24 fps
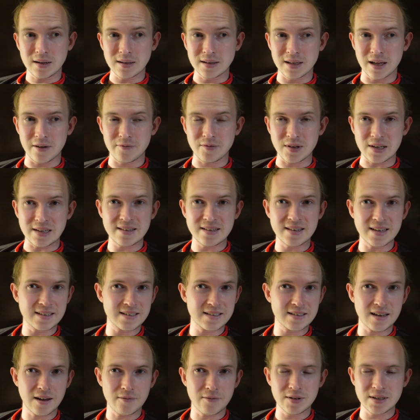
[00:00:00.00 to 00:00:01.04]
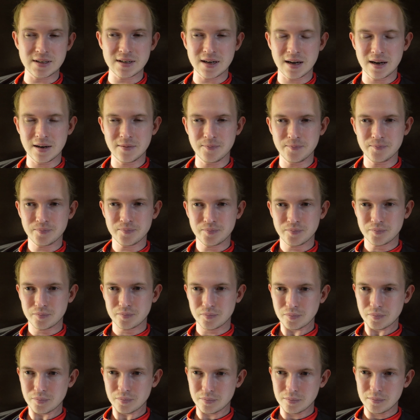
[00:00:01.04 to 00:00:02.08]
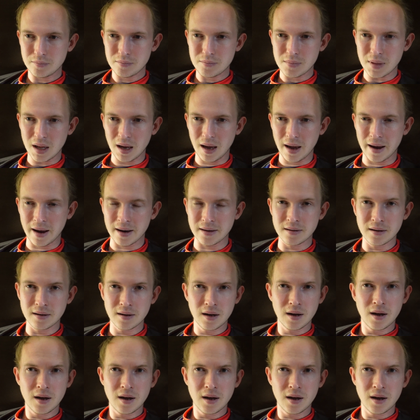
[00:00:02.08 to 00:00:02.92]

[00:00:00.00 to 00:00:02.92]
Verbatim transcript: Left the 6-7-10, and